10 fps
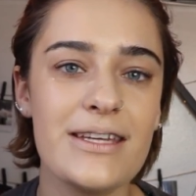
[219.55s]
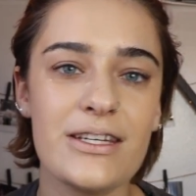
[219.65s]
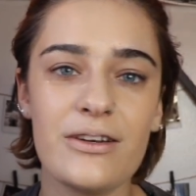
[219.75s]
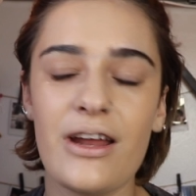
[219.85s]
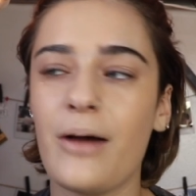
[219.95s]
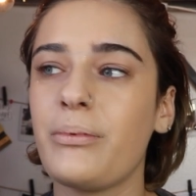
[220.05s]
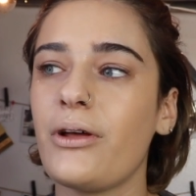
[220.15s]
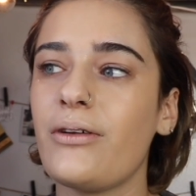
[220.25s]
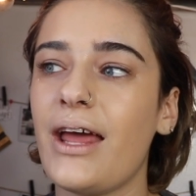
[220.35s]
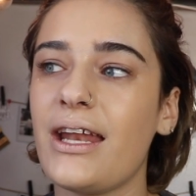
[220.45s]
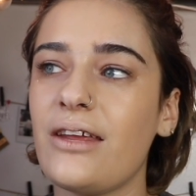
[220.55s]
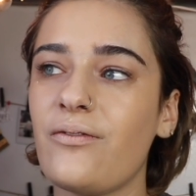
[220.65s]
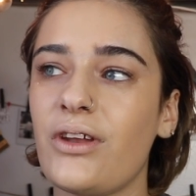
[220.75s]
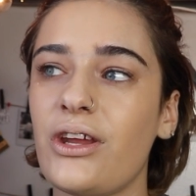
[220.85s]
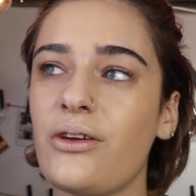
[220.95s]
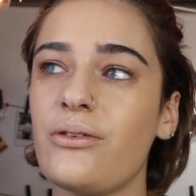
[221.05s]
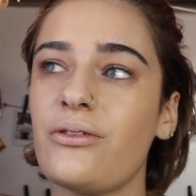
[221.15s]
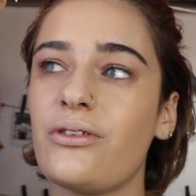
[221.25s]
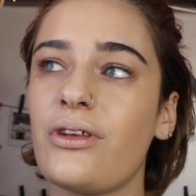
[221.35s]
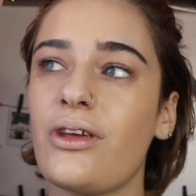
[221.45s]
I didn't upload any
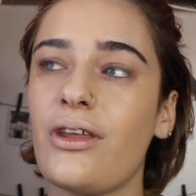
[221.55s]
videos